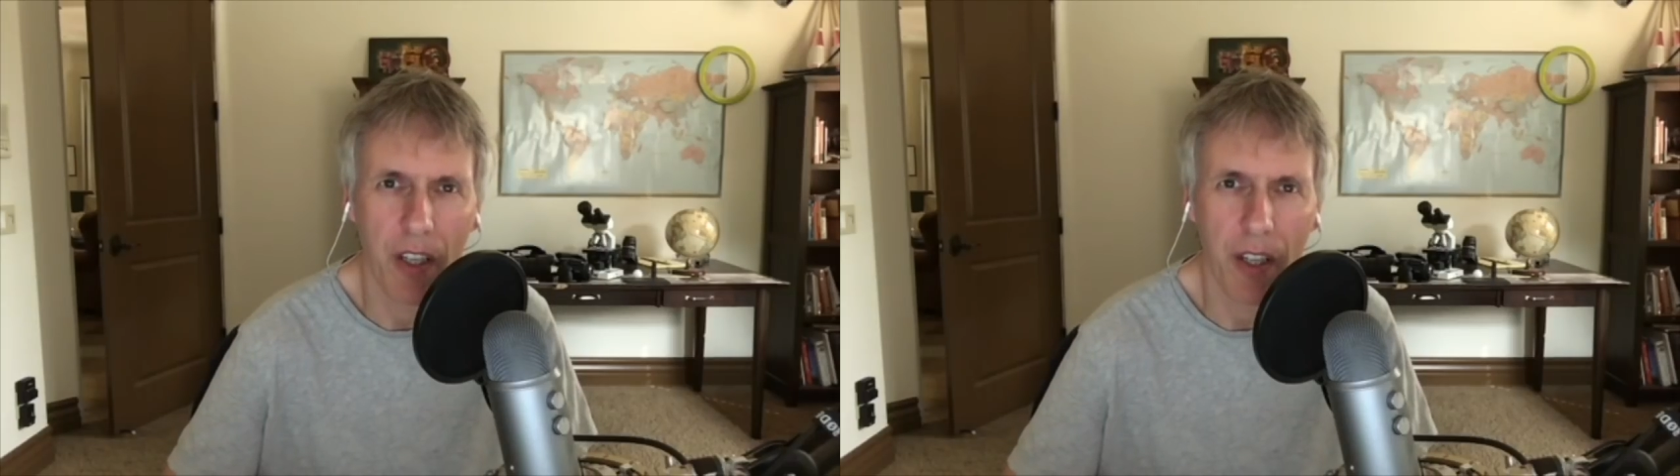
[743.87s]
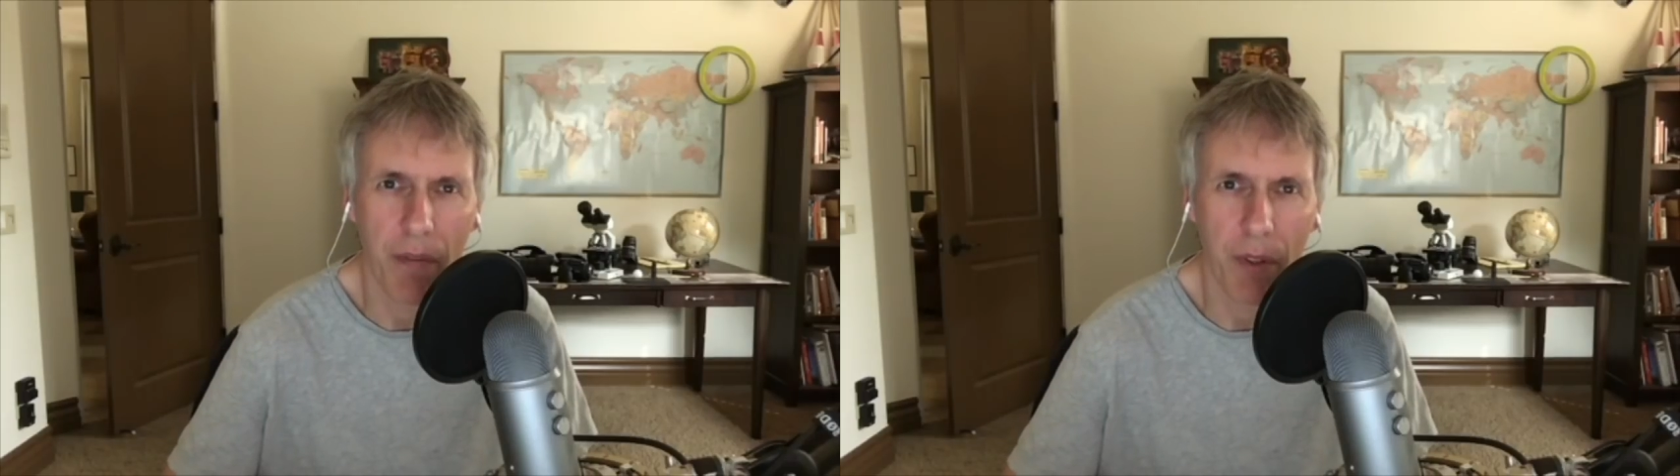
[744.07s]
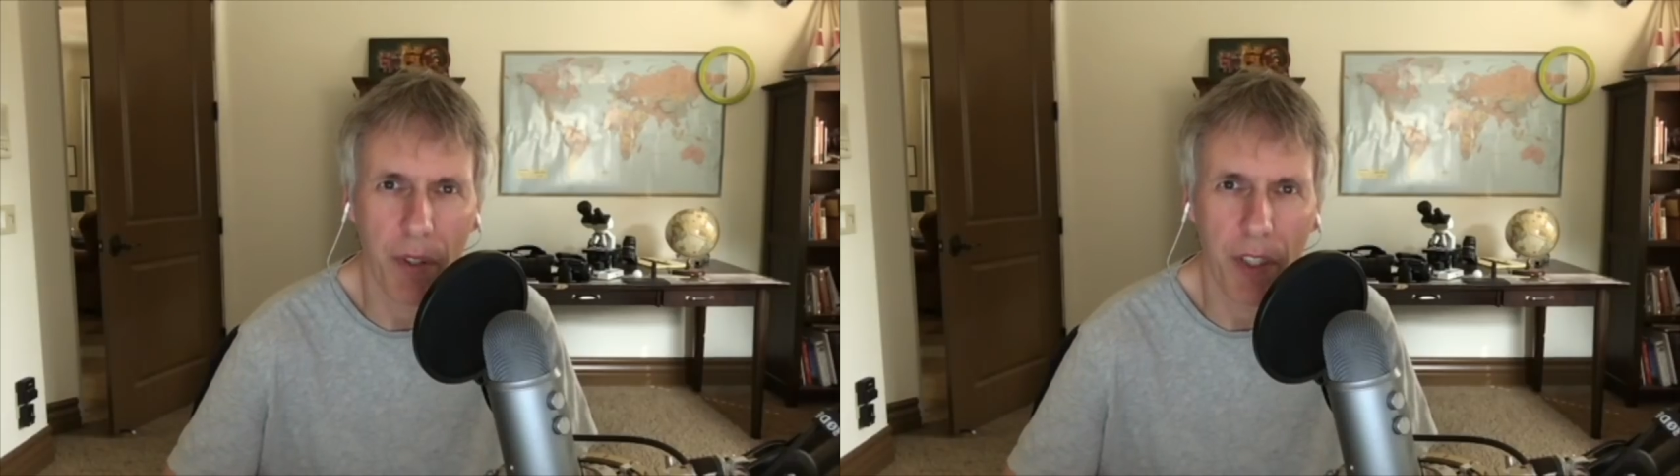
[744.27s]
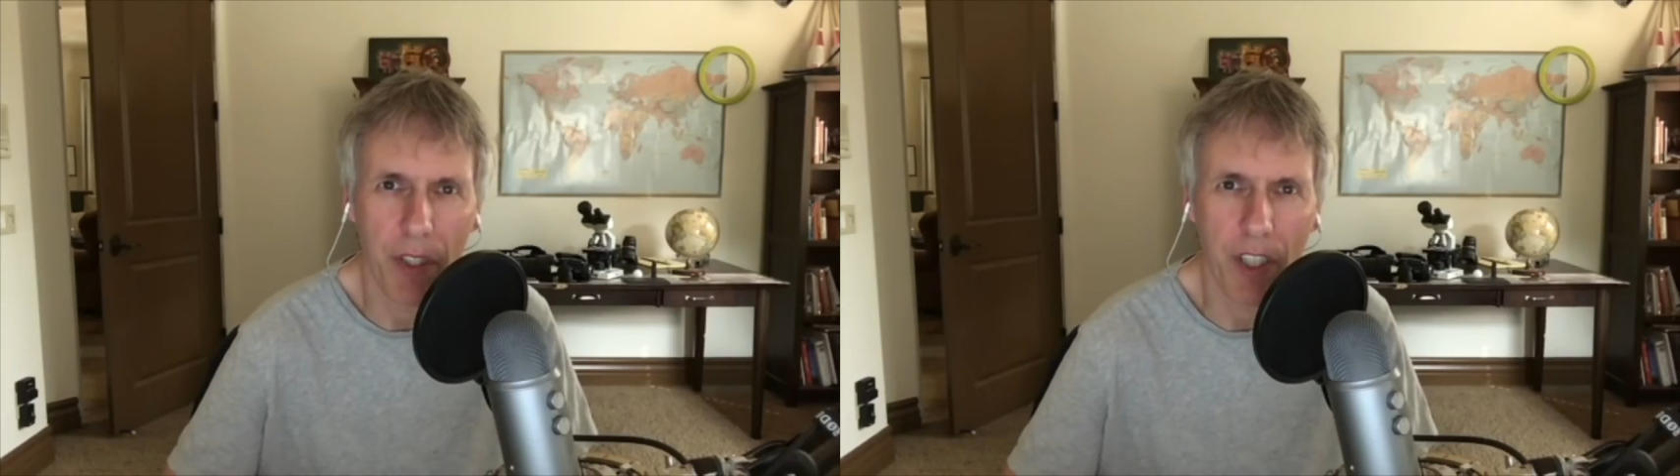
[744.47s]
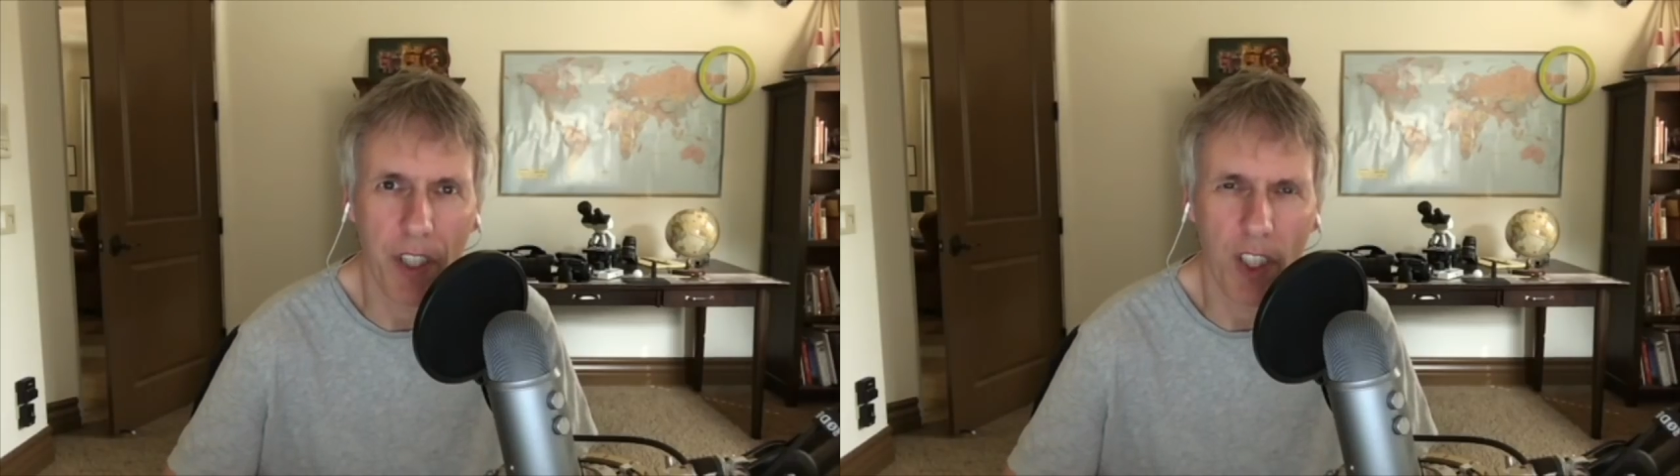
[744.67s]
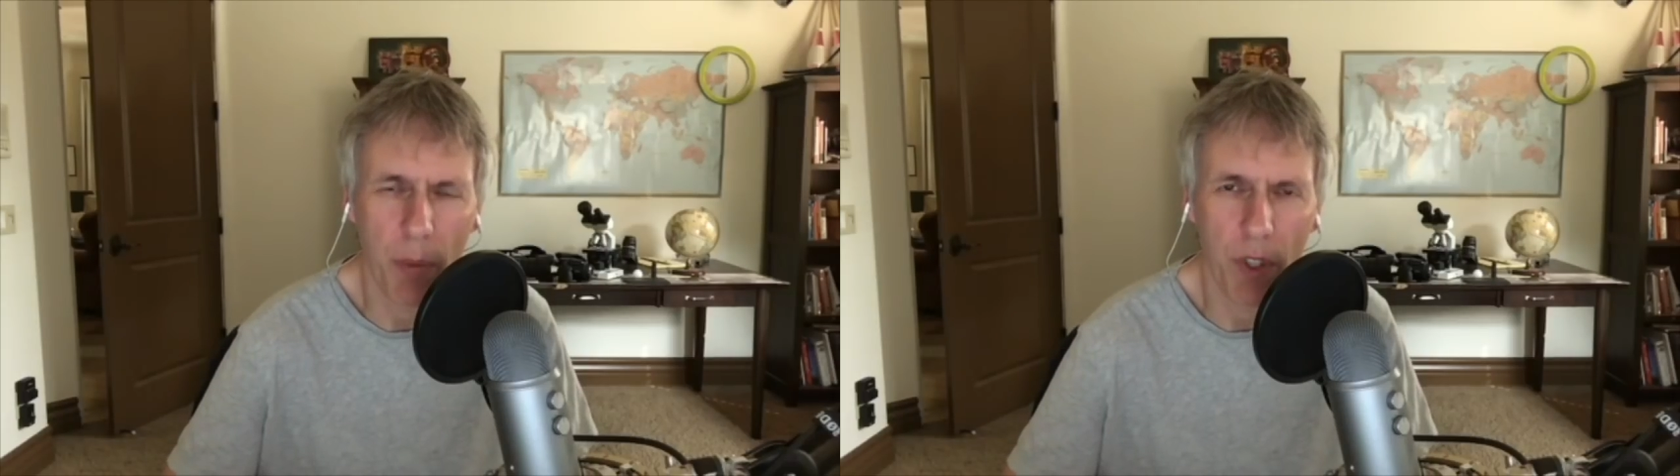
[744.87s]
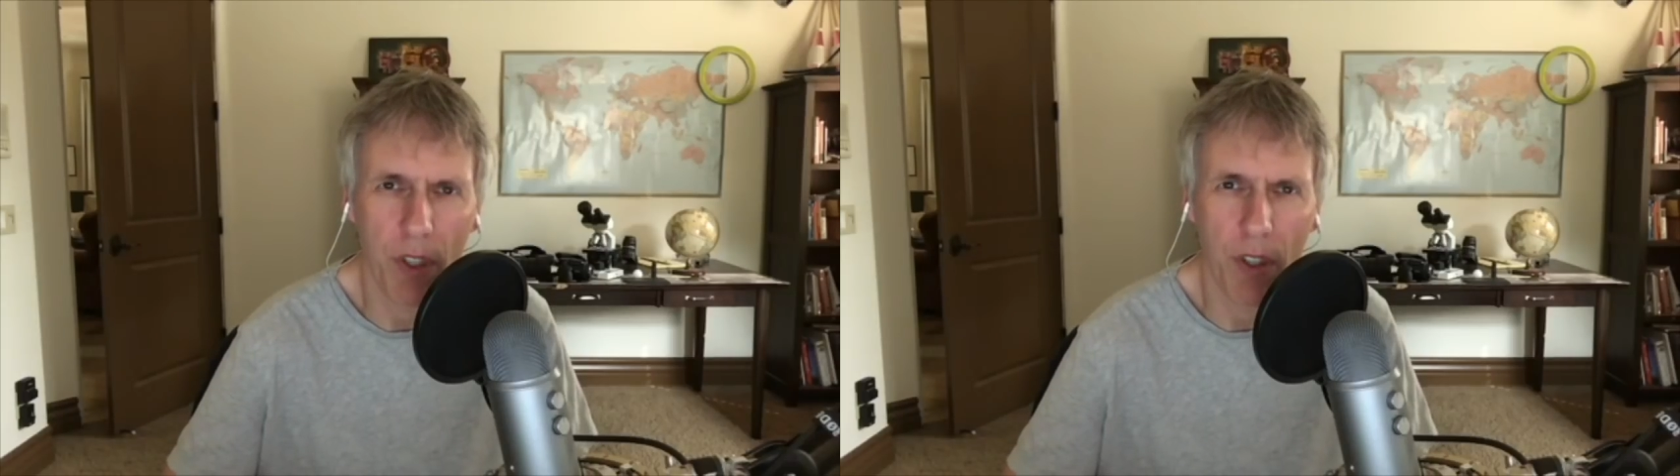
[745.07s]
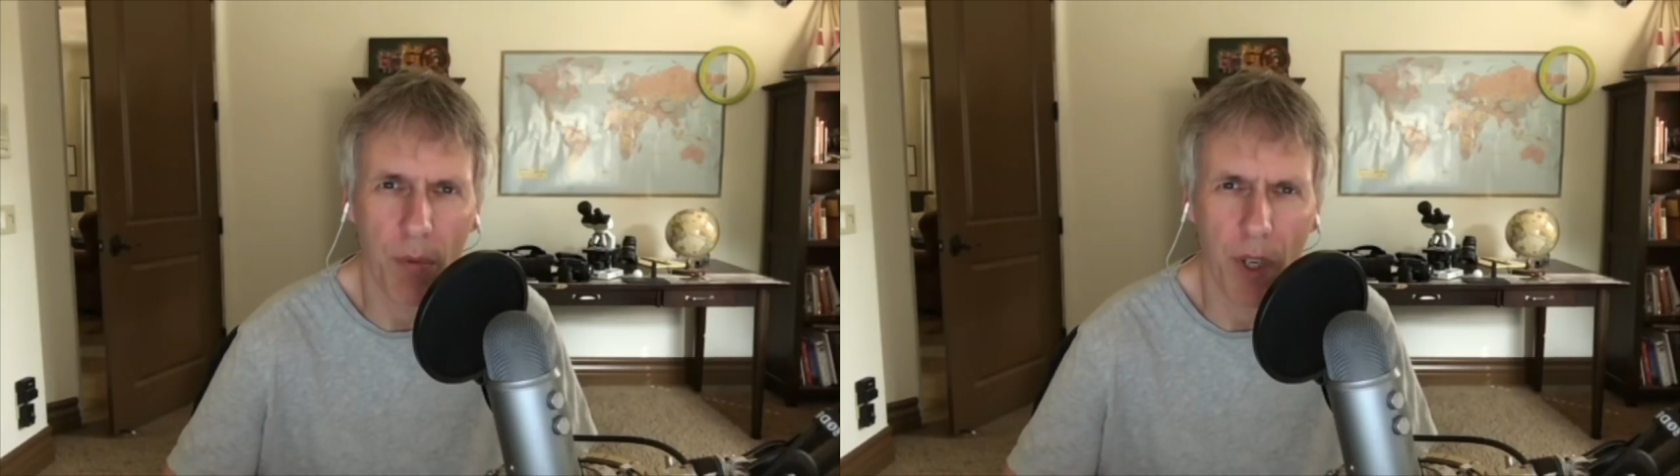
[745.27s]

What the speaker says: and therefore it's the Egyptian god